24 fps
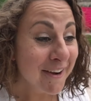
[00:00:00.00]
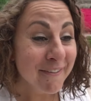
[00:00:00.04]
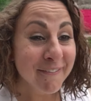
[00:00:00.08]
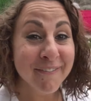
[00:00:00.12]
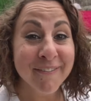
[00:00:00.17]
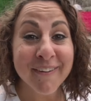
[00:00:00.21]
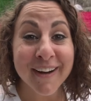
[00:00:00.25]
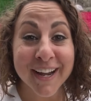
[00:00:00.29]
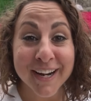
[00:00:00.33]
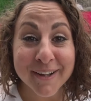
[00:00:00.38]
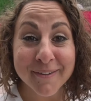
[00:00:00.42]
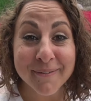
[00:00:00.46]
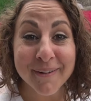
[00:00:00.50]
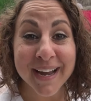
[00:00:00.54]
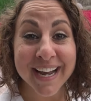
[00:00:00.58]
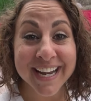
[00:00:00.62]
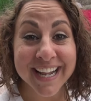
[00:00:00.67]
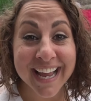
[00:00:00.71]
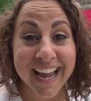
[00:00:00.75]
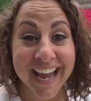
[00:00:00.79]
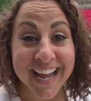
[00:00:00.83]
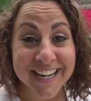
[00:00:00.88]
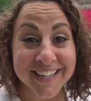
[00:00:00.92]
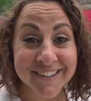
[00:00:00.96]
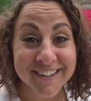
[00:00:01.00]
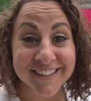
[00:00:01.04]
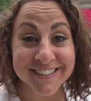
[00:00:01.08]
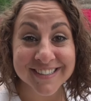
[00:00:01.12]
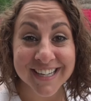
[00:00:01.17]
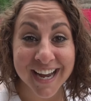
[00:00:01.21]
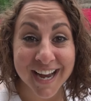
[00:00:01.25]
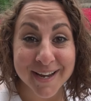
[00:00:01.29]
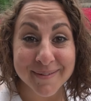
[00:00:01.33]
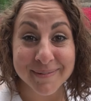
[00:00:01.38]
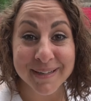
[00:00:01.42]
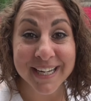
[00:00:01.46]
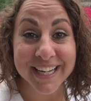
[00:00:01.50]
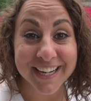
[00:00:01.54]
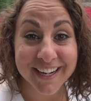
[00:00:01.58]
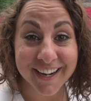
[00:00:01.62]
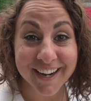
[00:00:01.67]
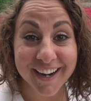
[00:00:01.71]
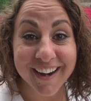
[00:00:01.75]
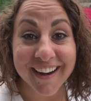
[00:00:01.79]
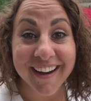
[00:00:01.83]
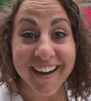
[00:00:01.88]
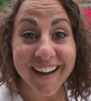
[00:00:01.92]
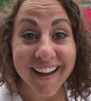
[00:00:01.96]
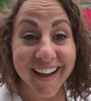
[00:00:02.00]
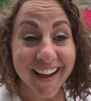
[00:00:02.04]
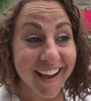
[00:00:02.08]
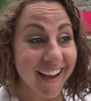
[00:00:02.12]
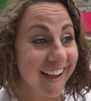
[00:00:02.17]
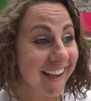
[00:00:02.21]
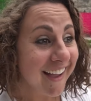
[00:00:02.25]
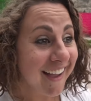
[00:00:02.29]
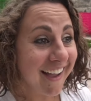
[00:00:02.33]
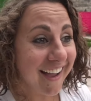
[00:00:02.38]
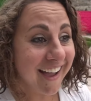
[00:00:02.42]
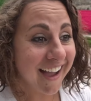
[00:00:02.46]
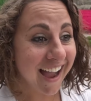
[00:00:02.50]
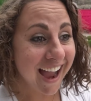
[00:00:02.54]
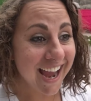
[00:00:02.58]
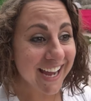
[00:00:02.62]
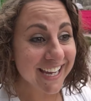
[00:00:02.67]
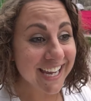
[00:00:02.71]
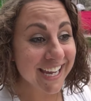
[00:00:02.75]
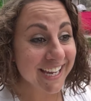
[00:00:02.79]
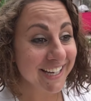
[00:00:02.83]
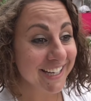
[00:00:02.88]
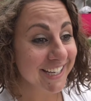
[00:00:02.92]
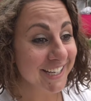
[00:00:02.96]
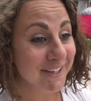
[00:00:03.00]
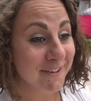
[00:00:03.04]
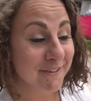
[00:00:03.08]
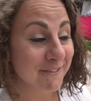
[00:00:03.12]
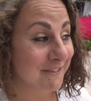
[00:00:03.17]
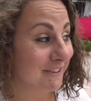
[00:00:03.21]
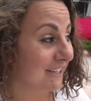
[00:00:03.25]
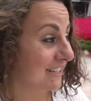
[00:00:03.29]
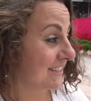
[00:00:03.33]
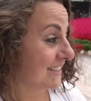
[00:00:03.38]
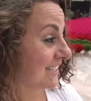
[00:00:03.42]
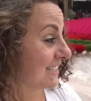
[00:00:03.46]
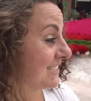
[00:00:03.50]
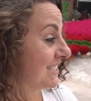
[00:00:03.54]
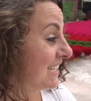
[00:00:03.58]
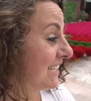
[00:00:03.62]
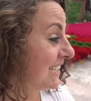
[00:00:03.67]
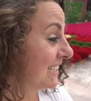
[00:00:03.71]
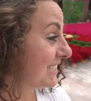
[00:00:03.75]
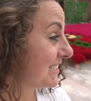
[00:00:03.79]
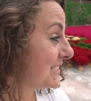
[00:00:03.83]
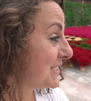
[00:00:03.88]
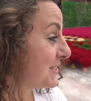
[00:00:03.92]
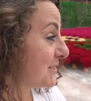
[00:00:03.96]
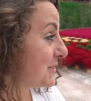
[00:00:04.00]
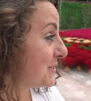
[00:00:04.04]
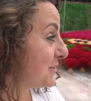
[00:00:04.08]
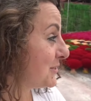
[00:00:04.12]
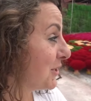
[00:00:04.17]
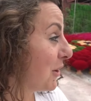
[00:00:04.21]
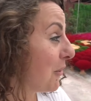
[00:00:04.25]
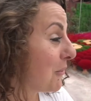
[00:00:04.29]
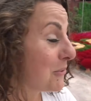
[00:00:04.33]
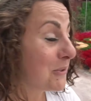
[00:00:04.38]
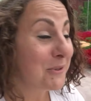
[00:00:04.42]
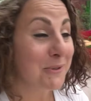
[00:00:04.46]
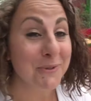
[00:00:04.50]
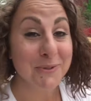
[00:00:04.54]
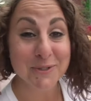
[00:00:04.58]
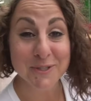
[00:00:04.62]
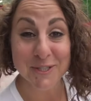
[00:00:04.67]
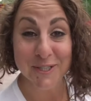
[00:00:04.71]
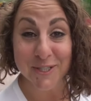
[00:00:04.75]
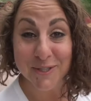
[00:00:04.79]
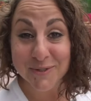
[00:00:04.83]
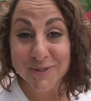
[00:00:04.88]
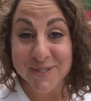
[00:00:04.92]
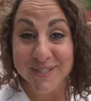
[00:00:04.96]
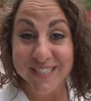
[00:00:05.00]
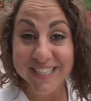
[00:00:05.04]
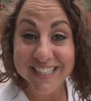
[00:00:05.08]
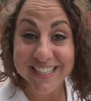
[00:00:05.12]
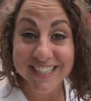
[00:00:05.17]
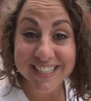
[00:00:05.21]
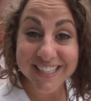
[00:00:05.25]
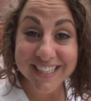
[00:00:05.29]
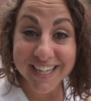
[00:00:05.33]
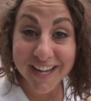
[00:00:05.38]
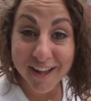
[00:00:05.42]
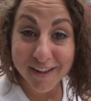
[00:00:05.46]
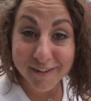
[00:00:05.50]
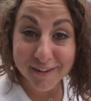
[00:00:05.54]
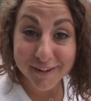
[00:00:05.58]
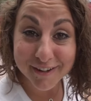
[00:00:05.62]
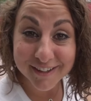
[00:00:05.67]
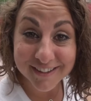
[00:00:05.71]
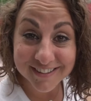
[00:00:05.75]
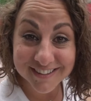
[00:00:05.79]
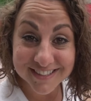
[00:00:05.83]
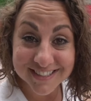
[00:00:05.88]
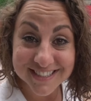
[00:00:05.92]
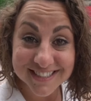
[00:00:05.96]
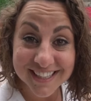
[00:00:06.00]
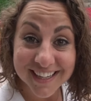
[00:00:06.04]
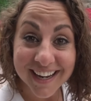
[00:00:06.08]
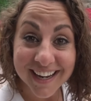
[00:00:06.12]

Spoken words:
what a way to end our time here. I can't get over it. This is so cool. Do you see the colors?